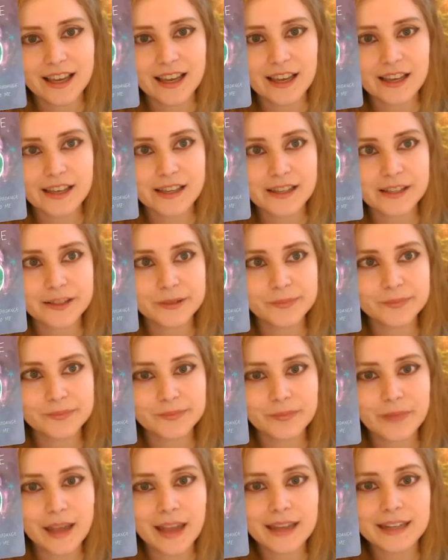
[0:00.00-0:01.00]
And
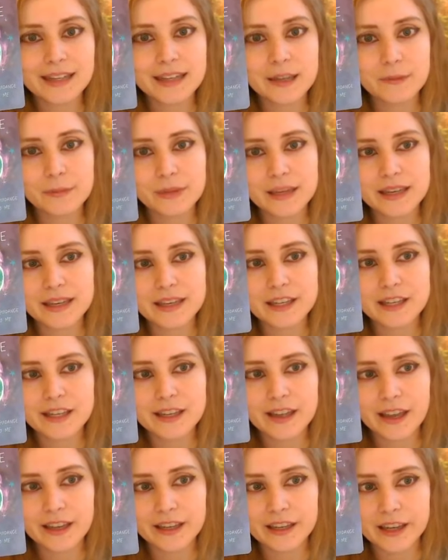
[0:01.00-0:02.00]
it can be,
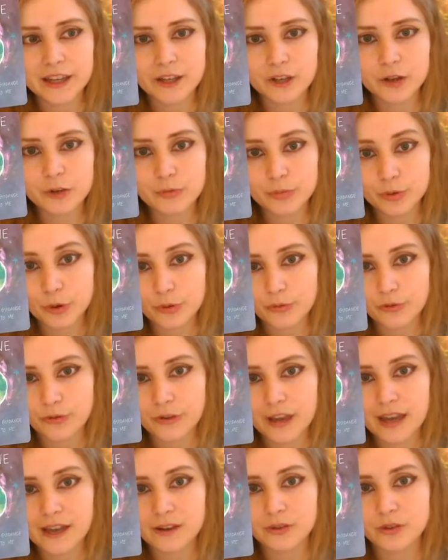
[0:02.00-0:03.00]
again,
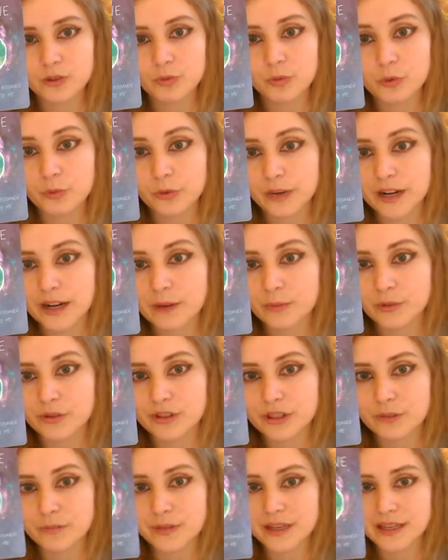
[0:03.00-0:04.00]
profound when we're able
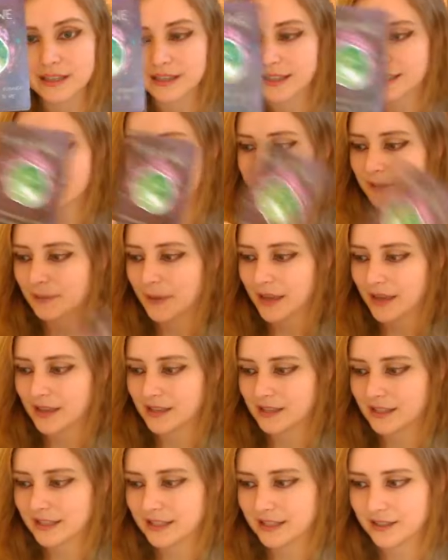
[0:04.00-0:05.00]
to be in that
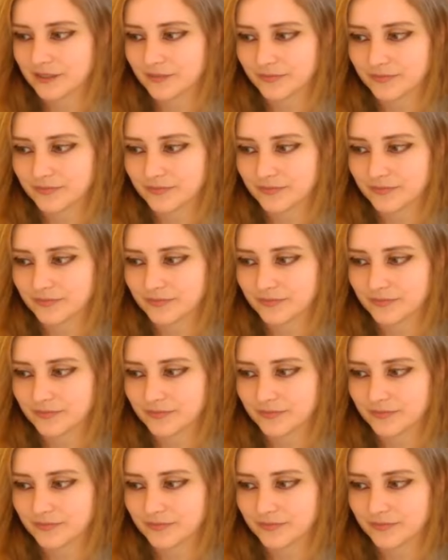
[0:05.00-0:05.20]
space.